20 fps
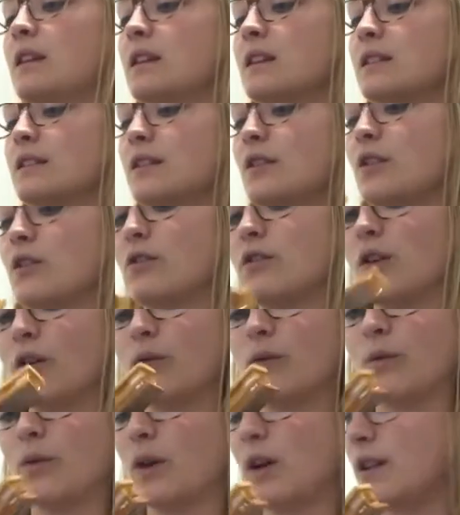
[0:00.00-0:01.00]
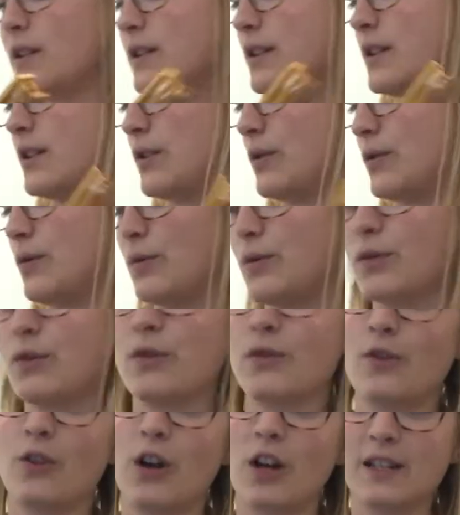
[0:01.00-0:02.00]
So you don't want to
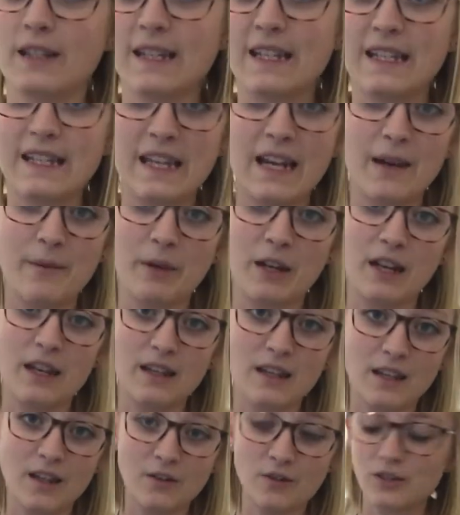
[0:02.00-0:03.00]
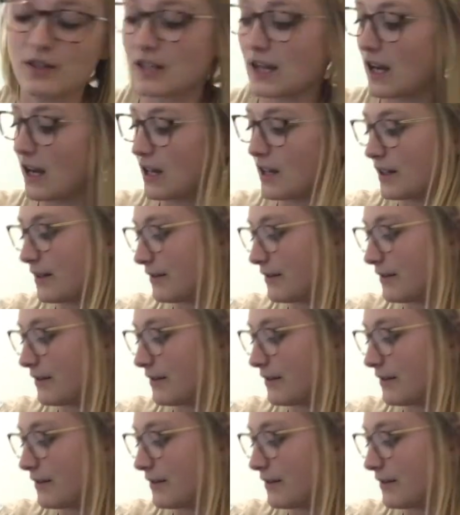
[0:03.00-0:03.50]
cross-contaminate the other side.